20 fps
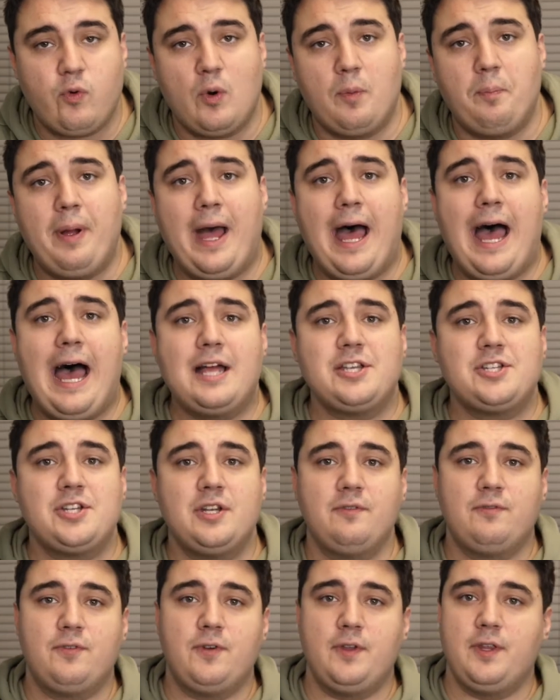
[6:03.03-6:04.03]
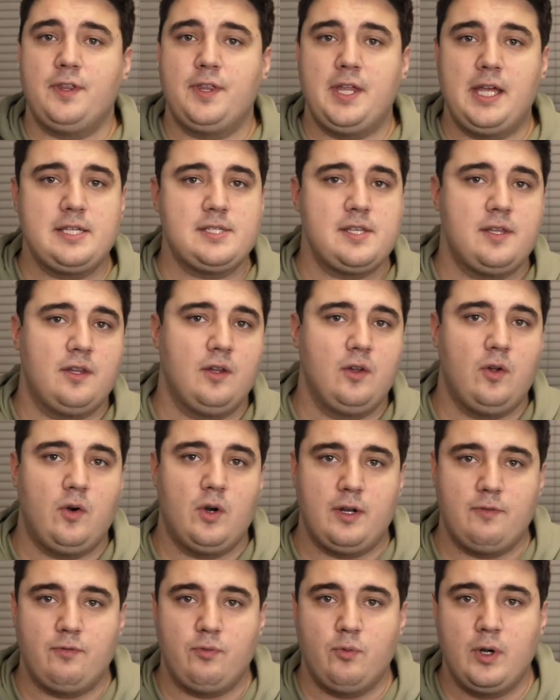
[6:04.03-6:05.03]
we're passionate for the things of the
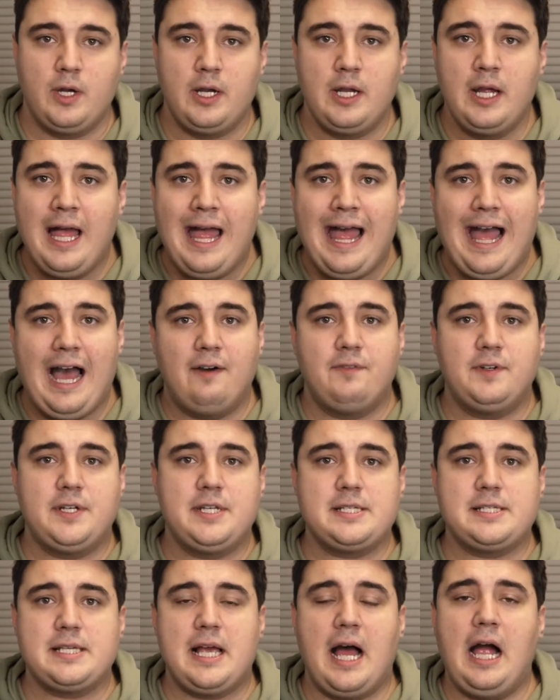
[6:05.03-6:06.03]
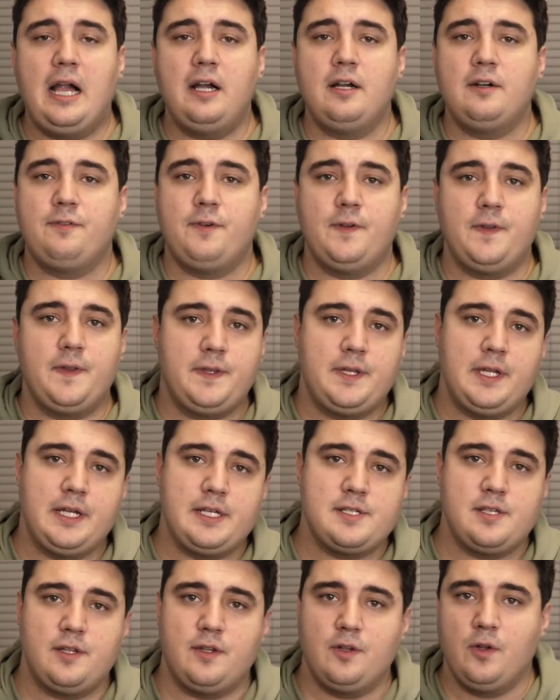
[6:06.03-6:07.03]
Lord, if we have a desire for the
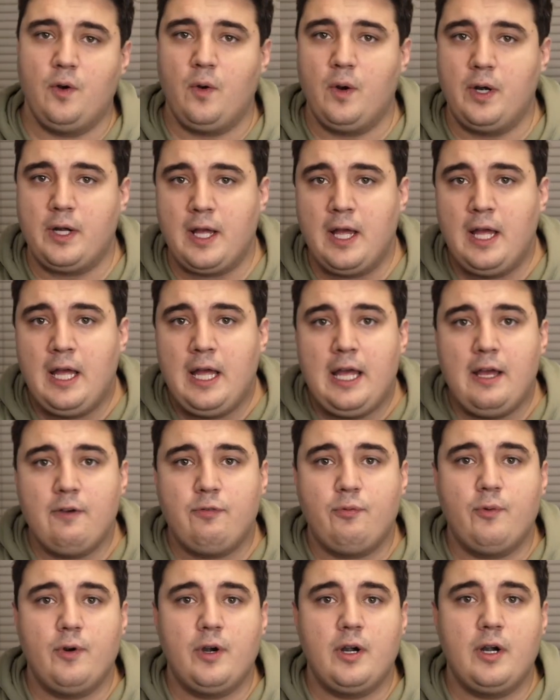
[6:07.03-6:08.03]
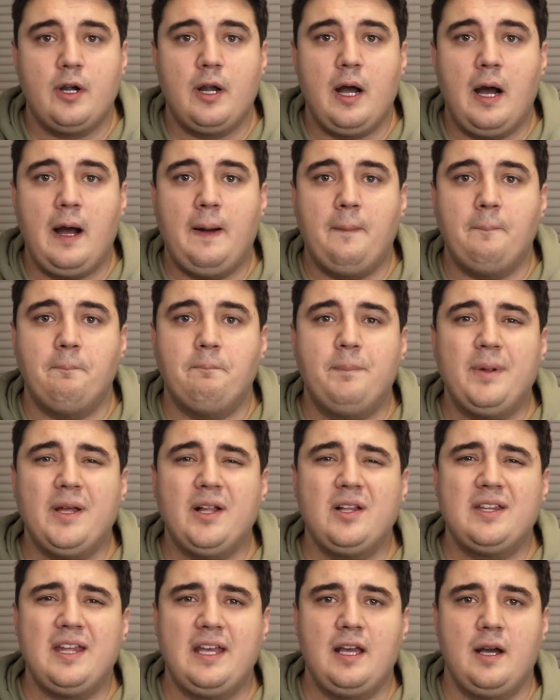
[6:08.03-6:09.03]
things of the Lord, if we're
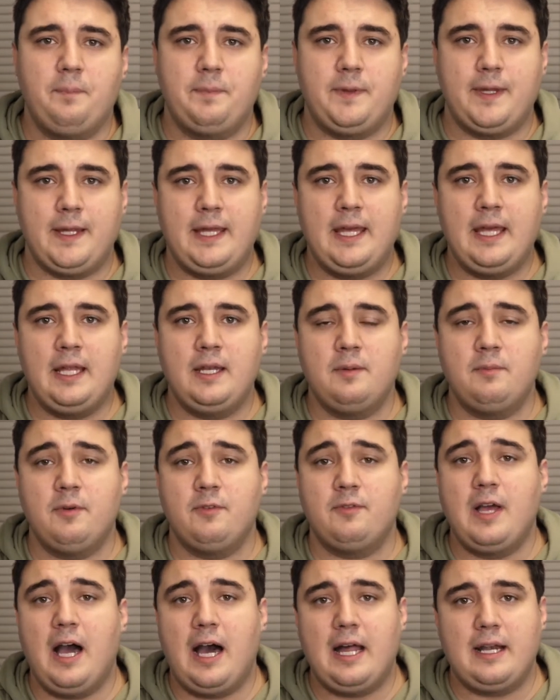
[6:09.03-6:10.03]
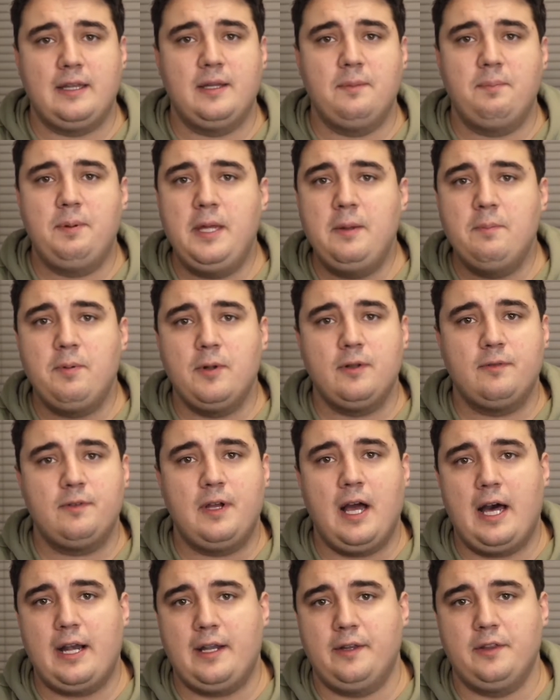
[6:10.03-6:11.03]
building up the kingdom of God and the people of
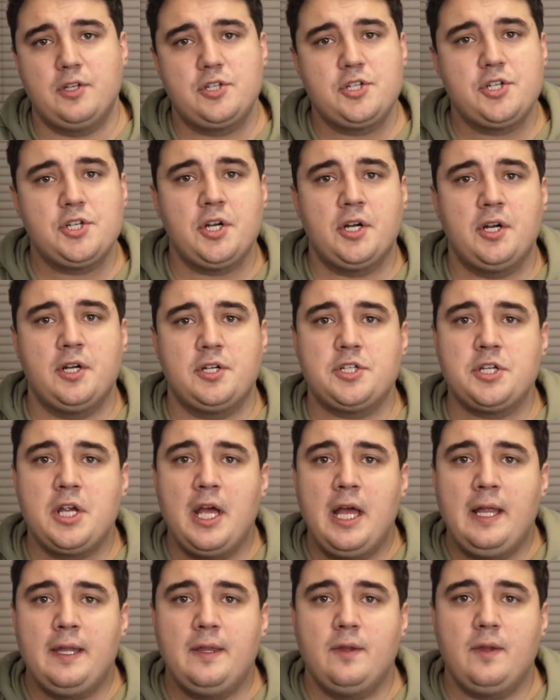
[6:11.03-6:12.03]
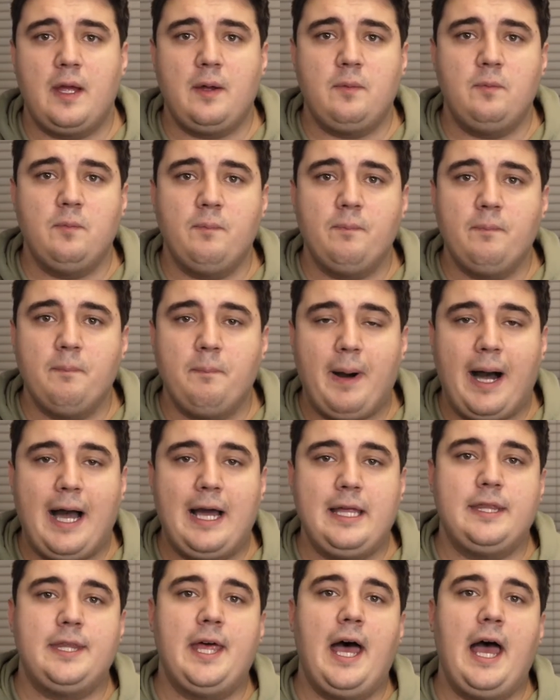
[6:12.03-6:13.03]
God and the church, then
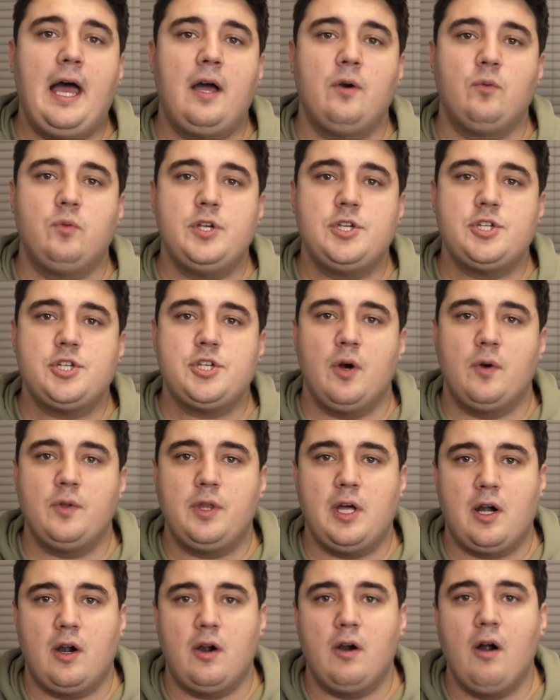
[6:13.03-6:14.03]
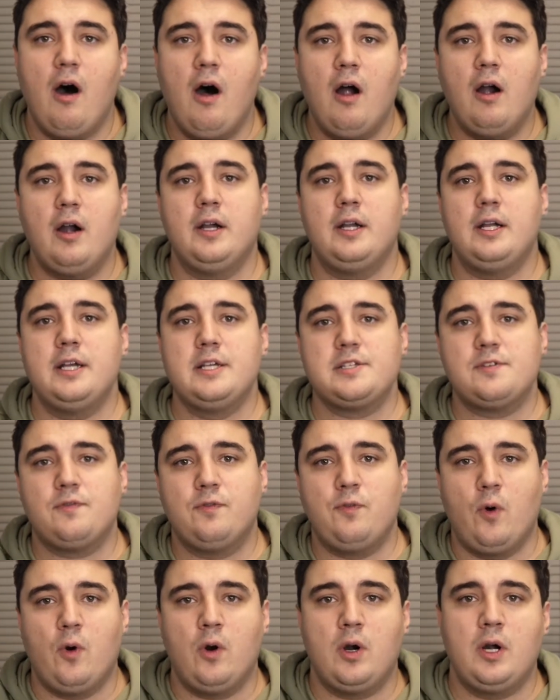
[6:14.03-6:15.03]
by that we show that our heart is
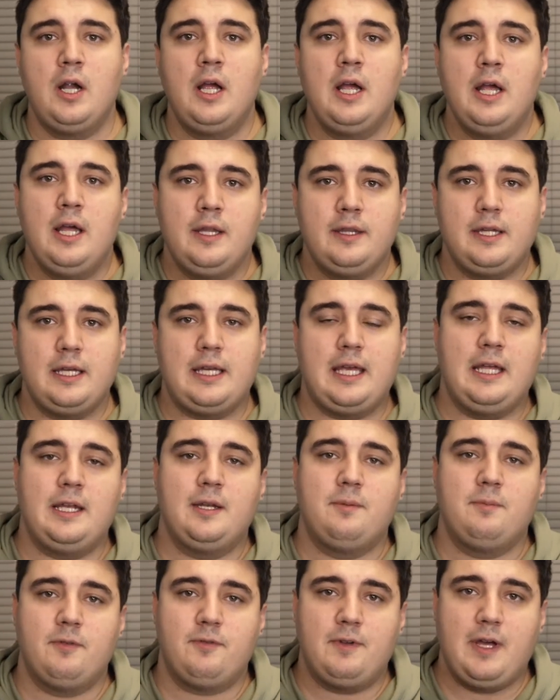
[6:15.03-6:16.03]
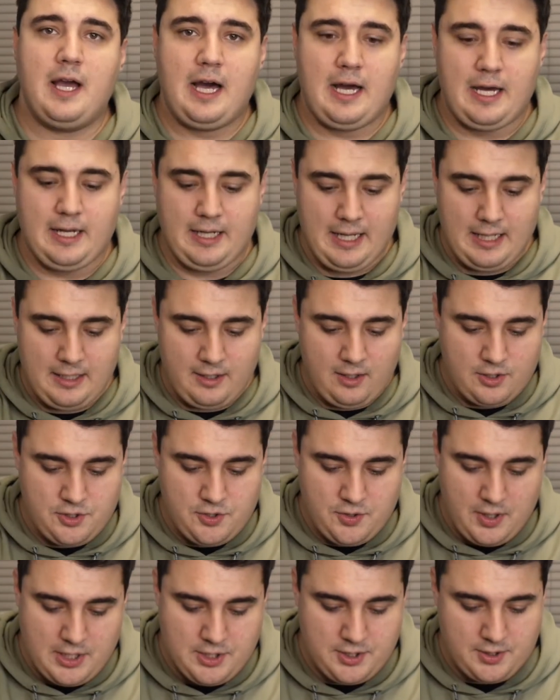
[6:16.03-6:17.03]
for the kingdom of God and our
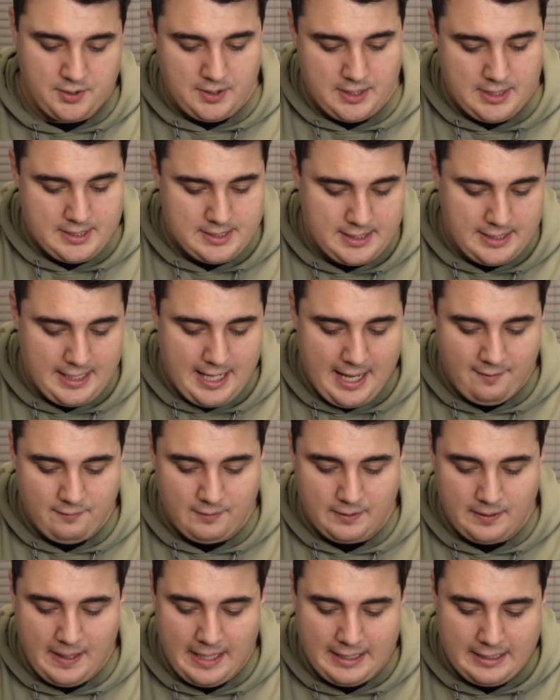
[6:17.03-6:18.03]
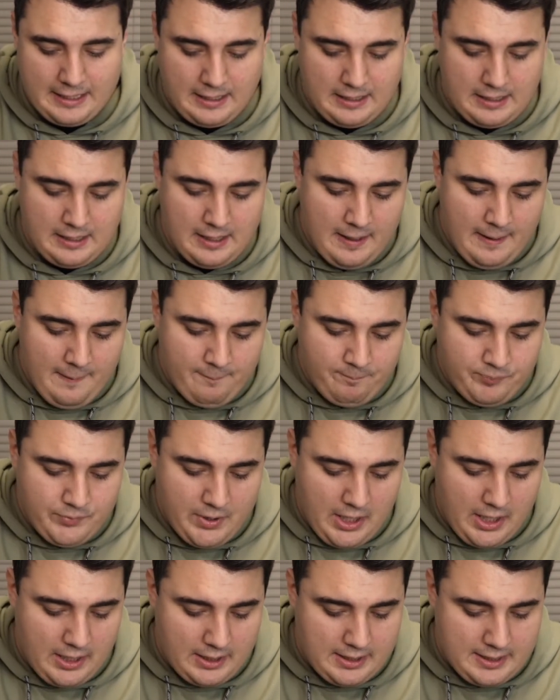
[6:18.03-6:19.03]
treasure is in heaven. And he
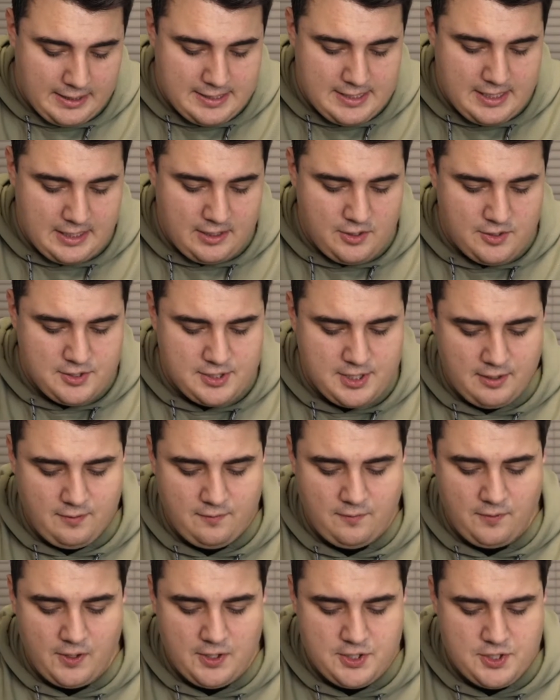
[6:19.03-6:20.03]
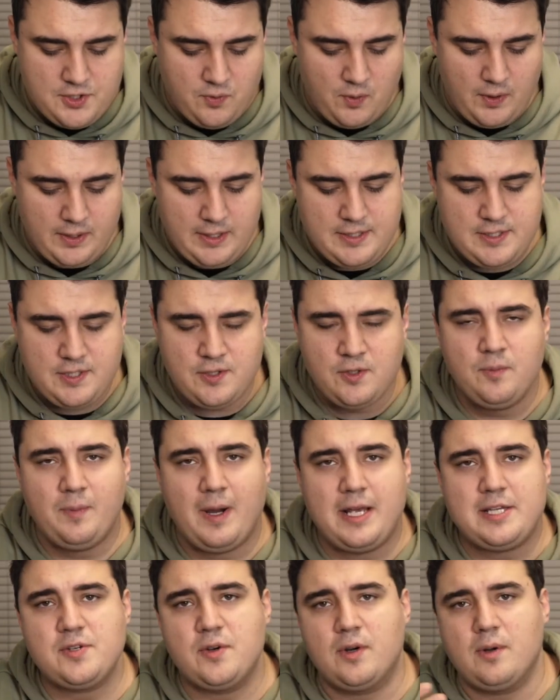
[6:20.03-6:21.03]
continues in verse 22
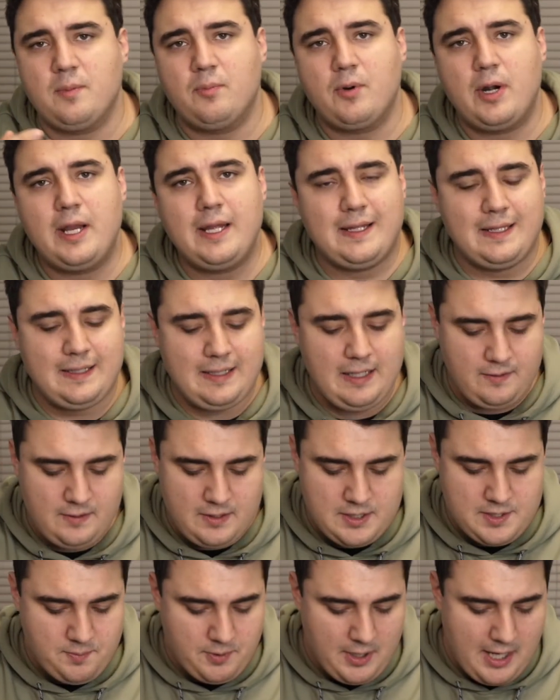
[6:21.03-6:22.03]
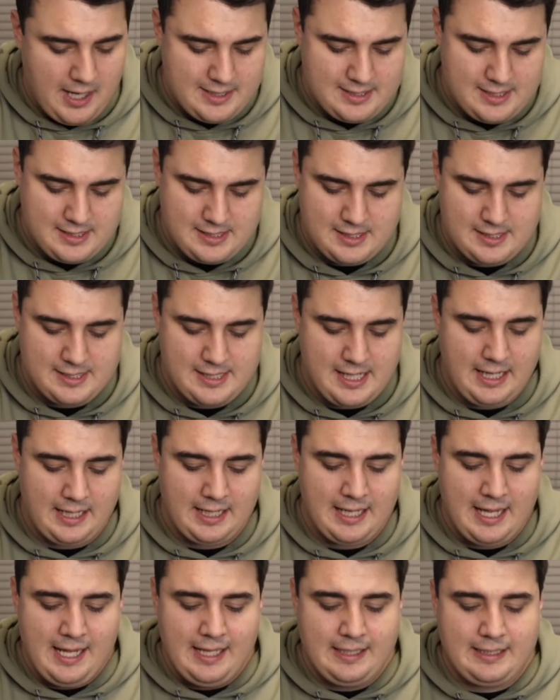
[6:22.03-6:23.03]
by sort of breaking down this process and saying
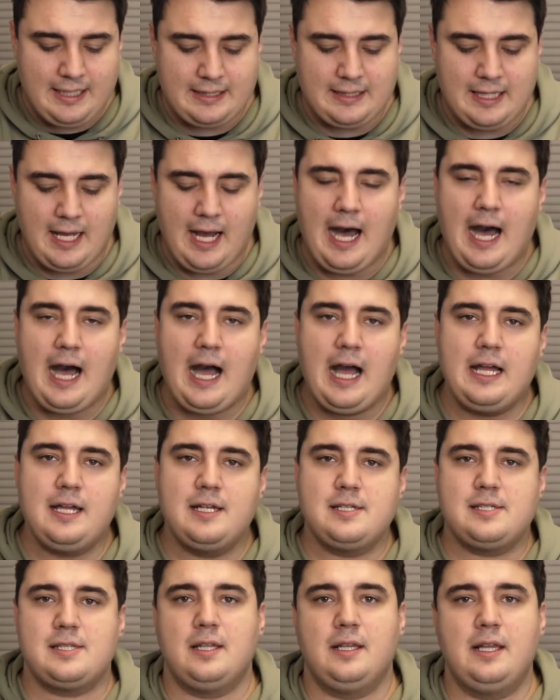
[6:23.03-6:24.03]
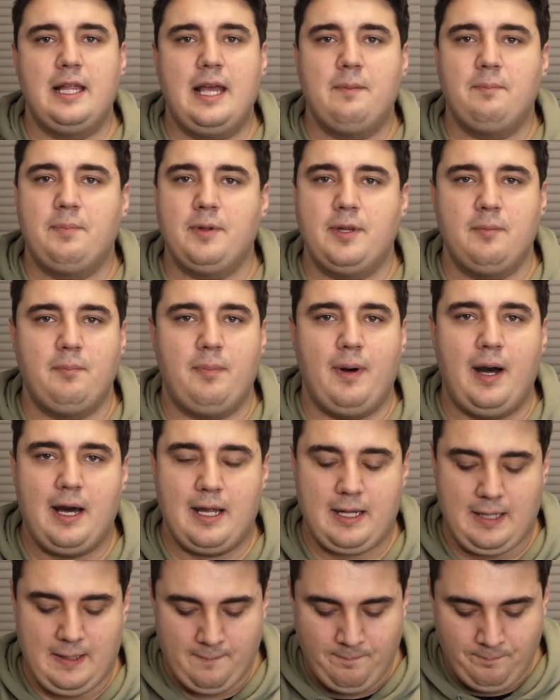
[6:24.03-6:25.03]
that the eye is the lamp of the
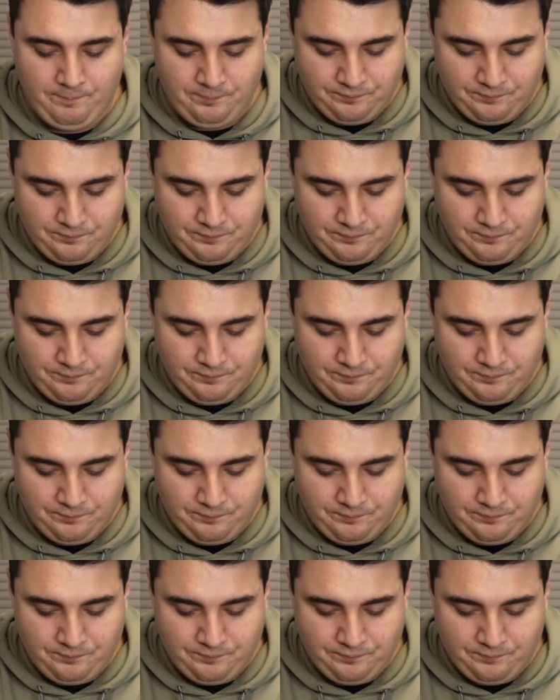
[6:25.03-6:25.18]
body.